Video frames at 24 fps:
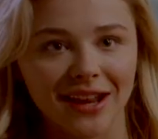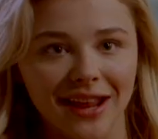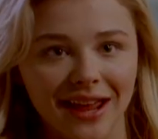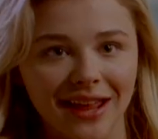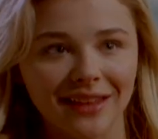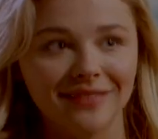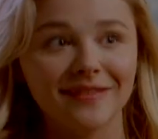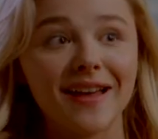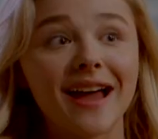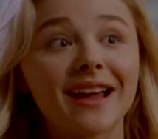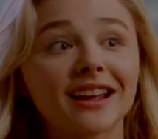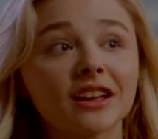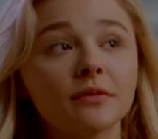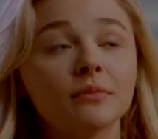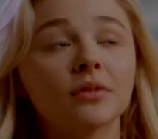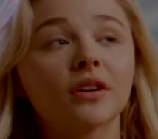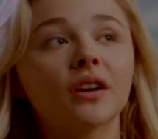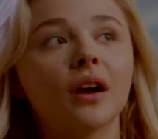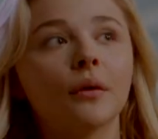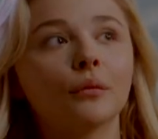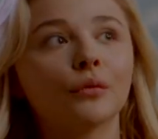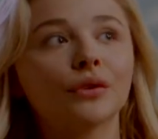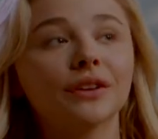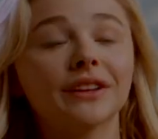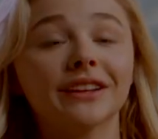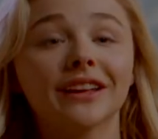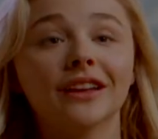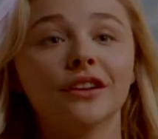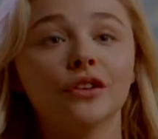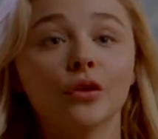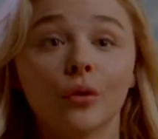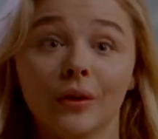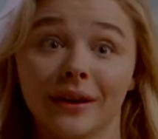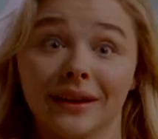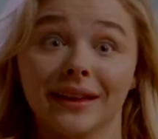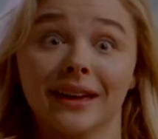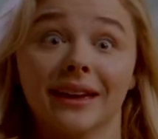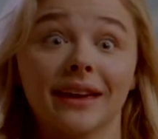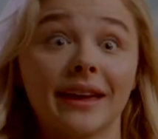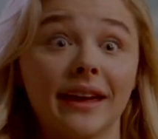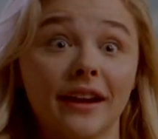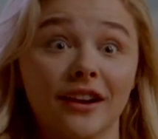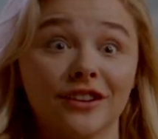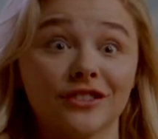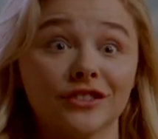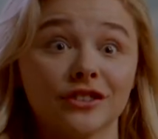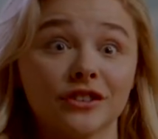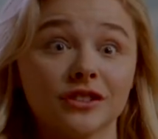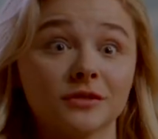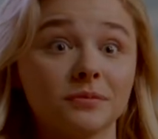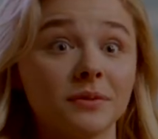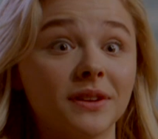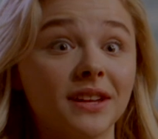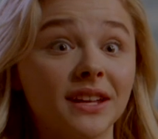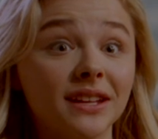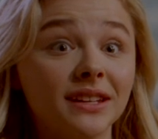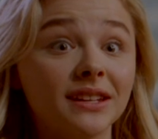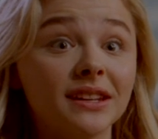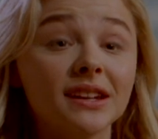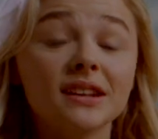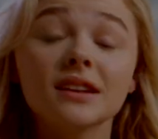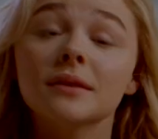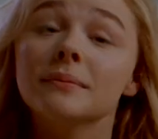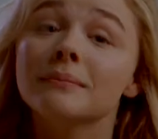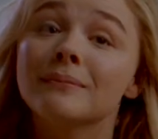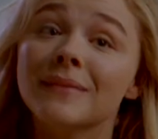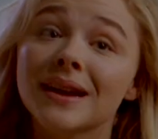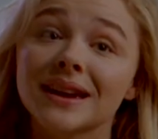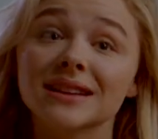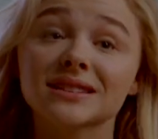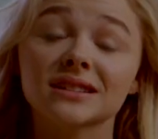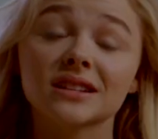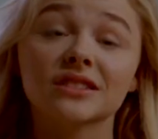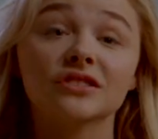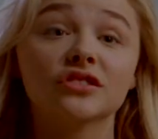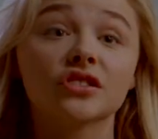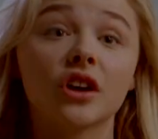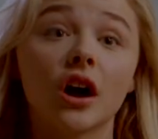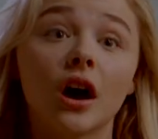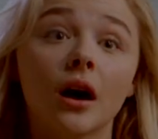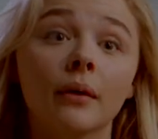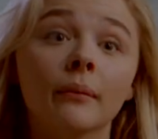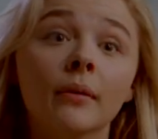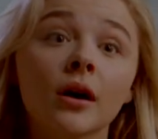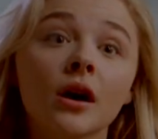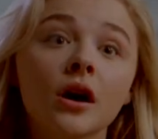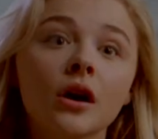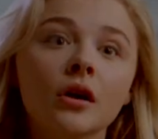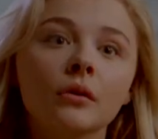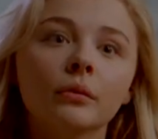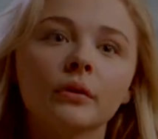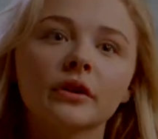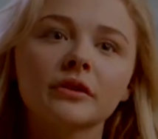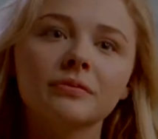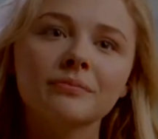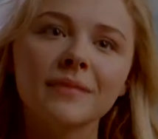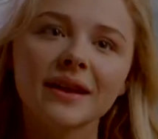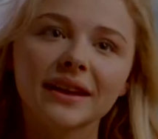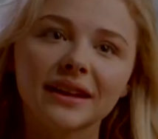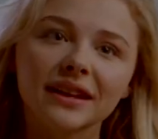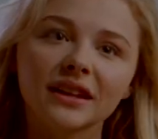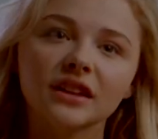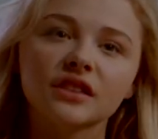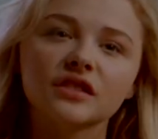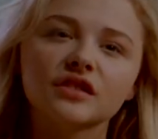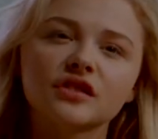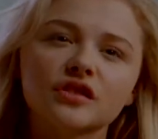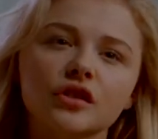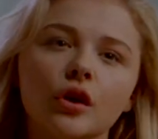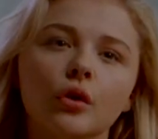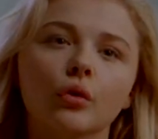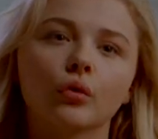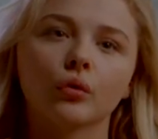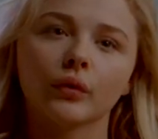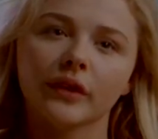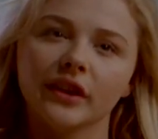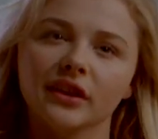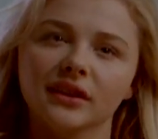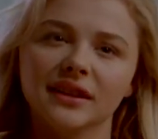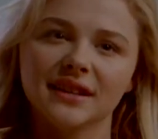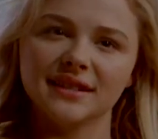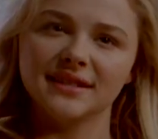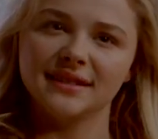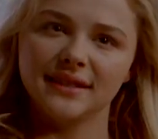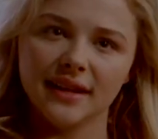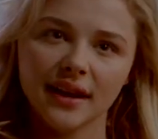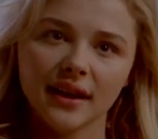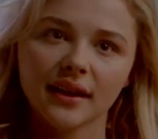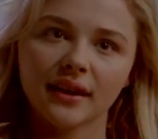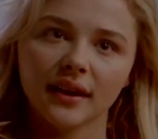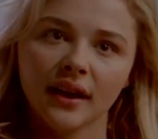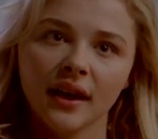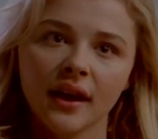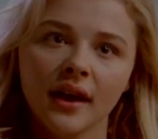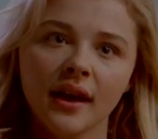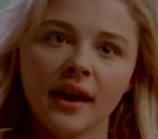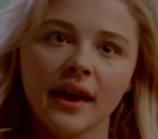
and that can become really annoying in characters, but he did an amazing job with making it so realistic